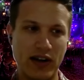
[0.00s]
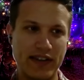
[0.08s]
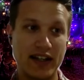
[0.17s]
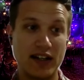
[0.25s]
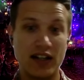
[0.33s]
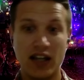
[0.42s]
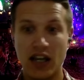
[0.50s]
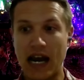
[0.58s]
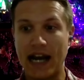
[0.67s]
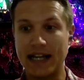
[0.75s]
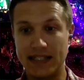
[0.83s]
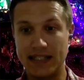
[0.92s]
and then
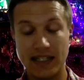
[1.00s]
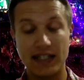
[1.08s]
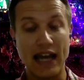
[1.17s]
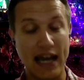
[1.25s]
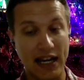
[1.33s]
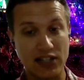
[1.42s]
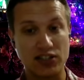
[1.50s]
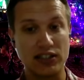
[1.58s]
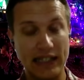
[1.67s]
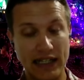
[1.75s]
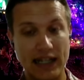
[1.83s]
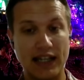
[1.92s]
I did actually
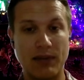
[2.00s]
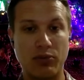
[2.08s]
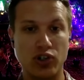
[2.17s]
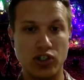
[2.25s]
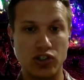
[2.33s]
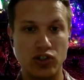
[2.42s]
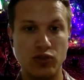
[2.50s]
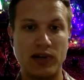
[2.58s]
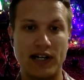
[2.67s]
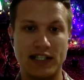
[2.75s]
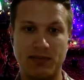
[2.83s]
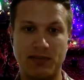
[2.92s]
get a couple good
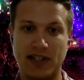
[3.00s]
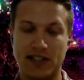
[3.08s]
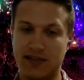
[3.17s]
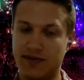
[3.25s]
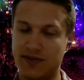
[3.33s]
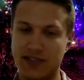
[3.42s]
coupons because of